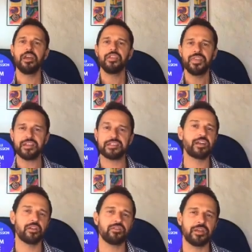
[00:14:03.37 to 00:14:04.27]
things are
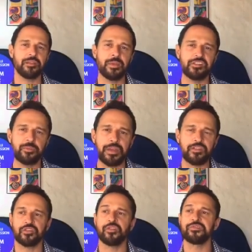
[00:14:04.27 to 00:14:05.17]
going to get much
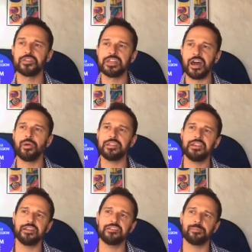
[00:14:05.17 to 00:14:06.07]
better. So for now, I
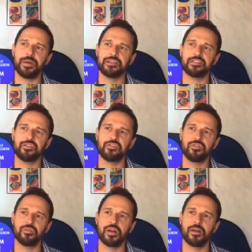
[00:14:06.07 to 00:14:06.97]
think it's better
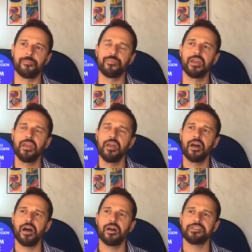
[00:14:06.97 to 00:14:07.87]
to
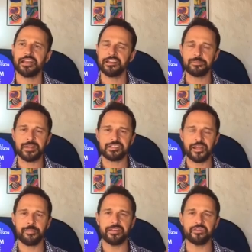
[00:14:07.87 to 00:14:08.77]
take as much
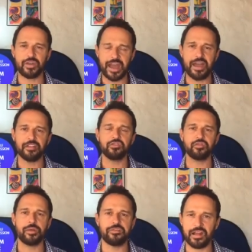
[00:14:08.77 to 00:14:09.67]
time as you can
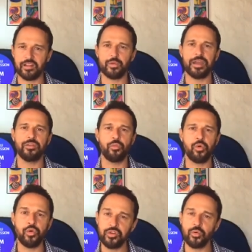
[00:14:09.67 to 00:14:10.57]
to evaluate
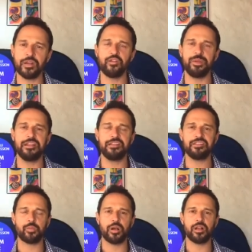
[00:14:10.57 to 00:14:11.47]
who you want to be in
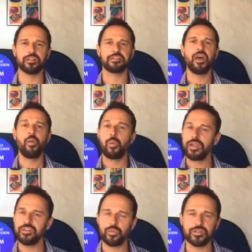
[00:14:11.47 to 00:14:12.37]
this world, where
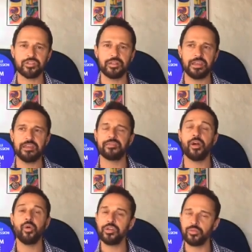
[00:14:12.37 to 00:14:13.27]
you want to live,
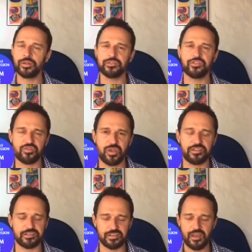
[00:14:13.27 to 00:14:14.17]
who you want to
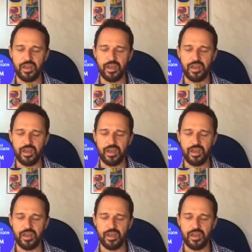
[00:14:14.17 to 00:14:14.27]
trust,